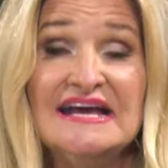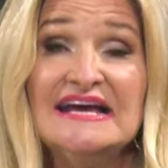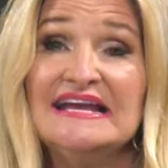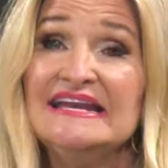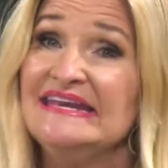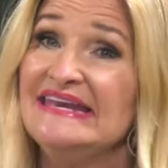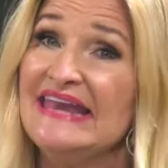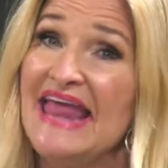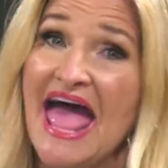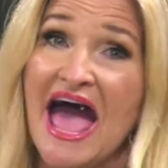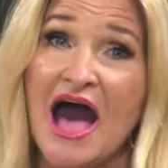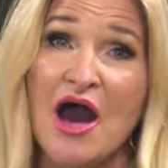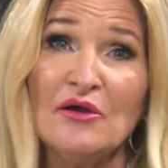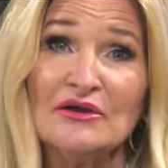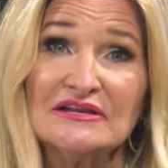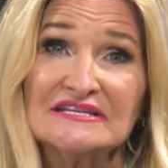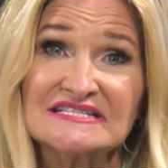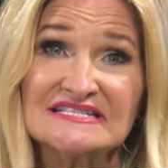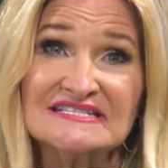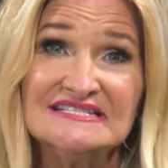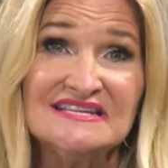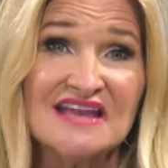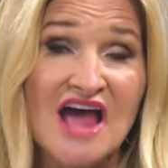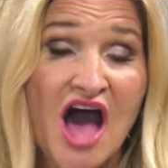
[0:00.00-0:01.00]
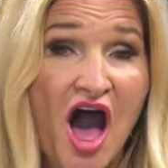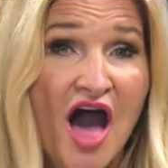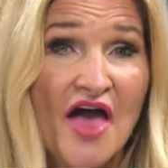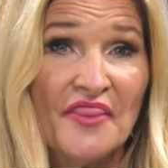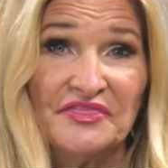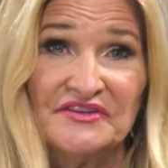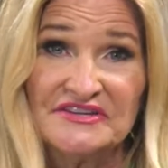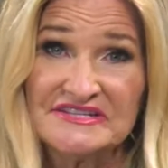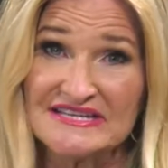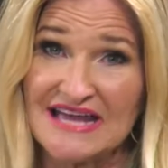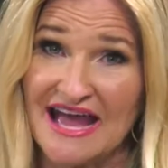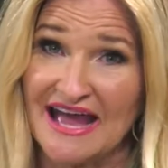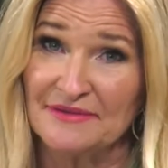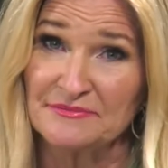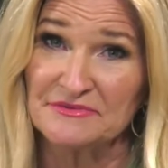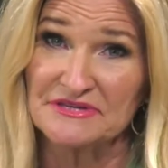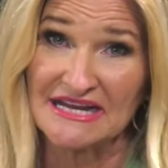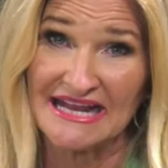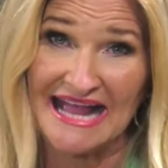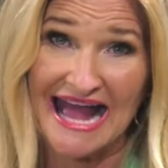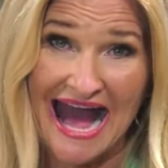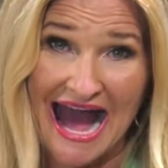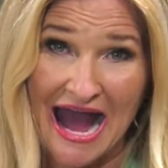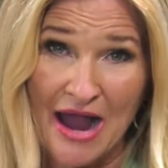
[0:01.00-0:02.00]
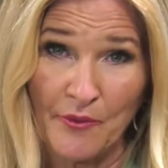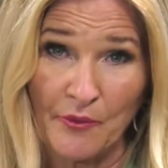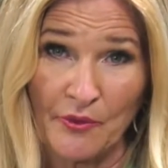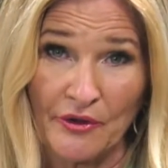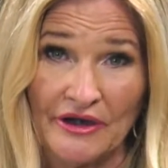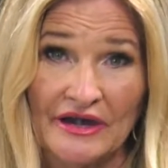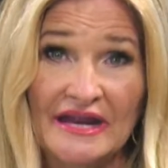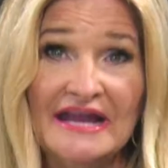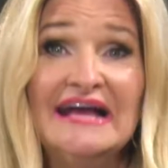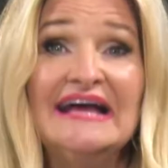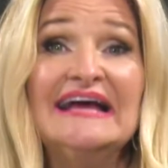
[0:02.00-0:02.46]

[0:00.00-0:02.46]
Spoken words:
Now is not the time to cower.